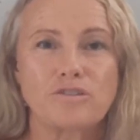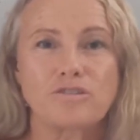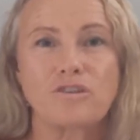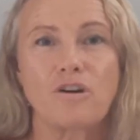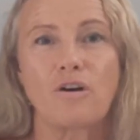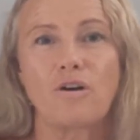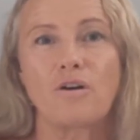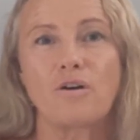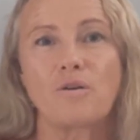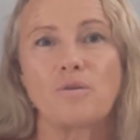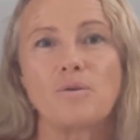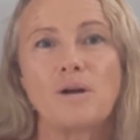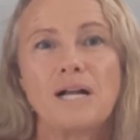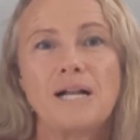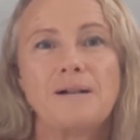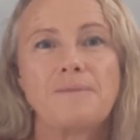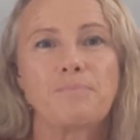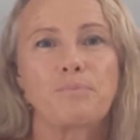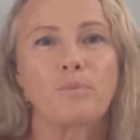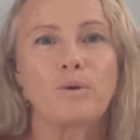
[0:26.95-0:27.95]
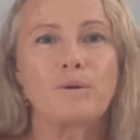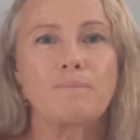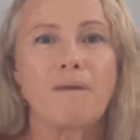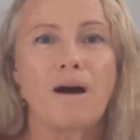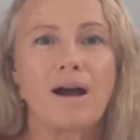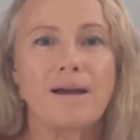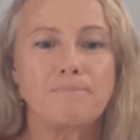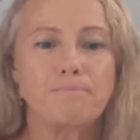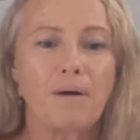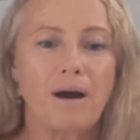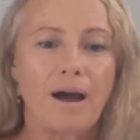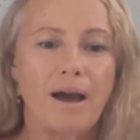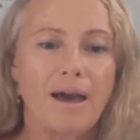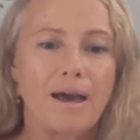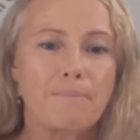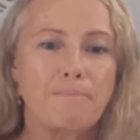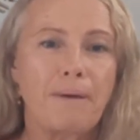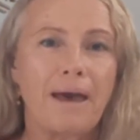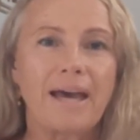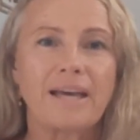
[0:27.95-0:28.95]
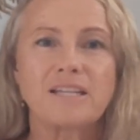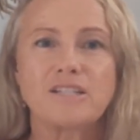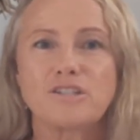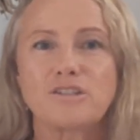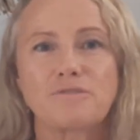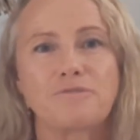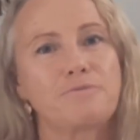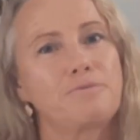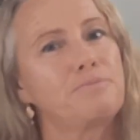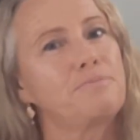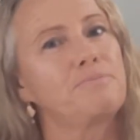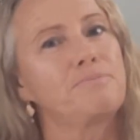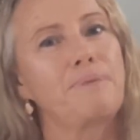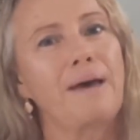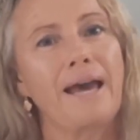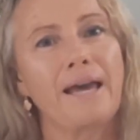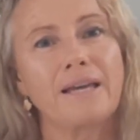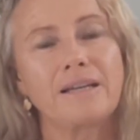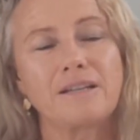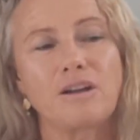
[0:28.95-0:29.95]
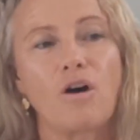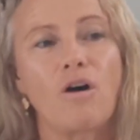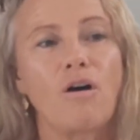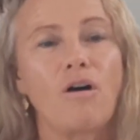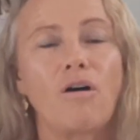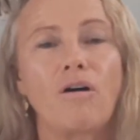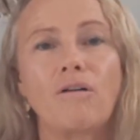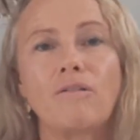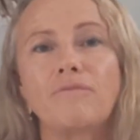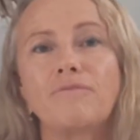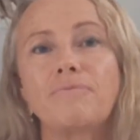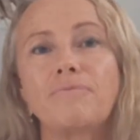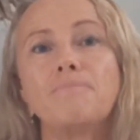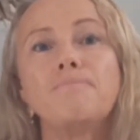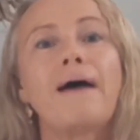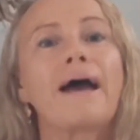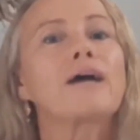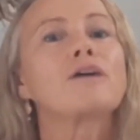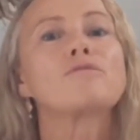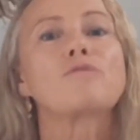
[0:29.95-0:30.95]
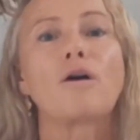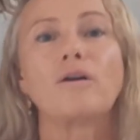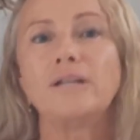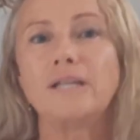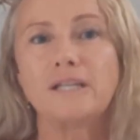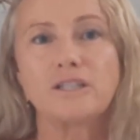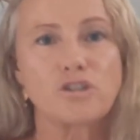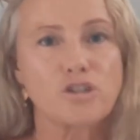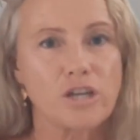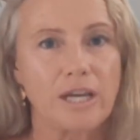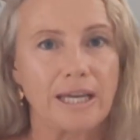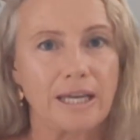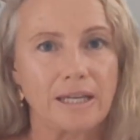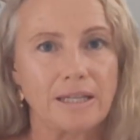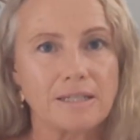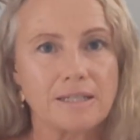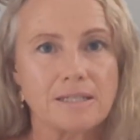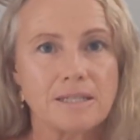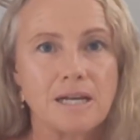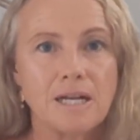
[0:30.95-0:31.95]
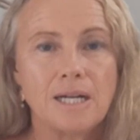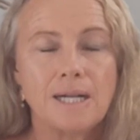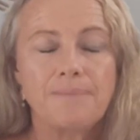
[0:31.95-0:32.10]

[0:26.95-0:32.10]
So we might buy a packet of macaroni and cheese.